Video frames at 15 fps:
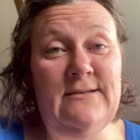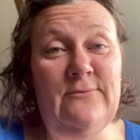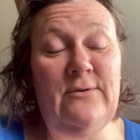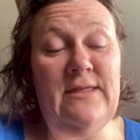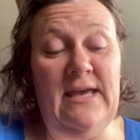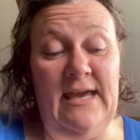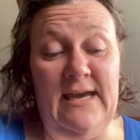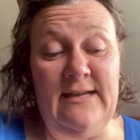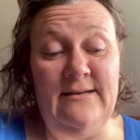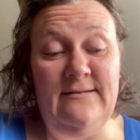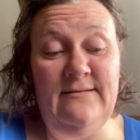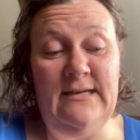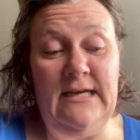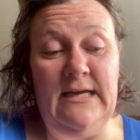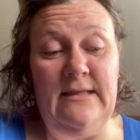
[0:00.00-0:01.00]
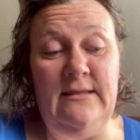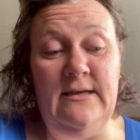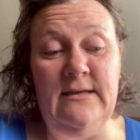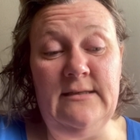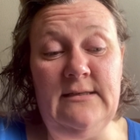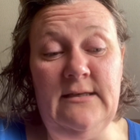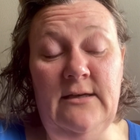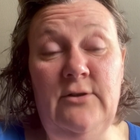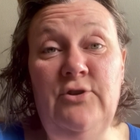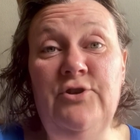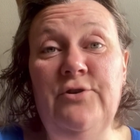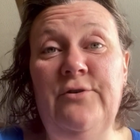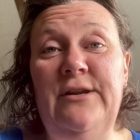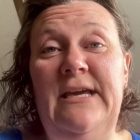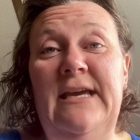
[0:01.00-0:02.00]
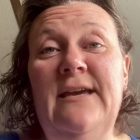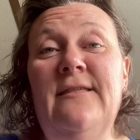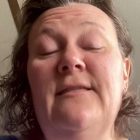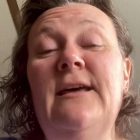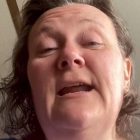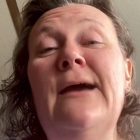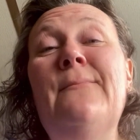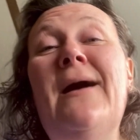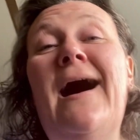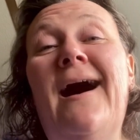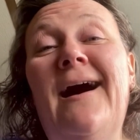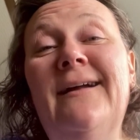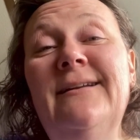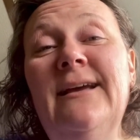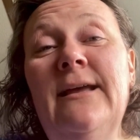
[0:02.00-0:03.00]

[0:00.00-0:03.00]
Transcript: with Ann and this journey that I'm on.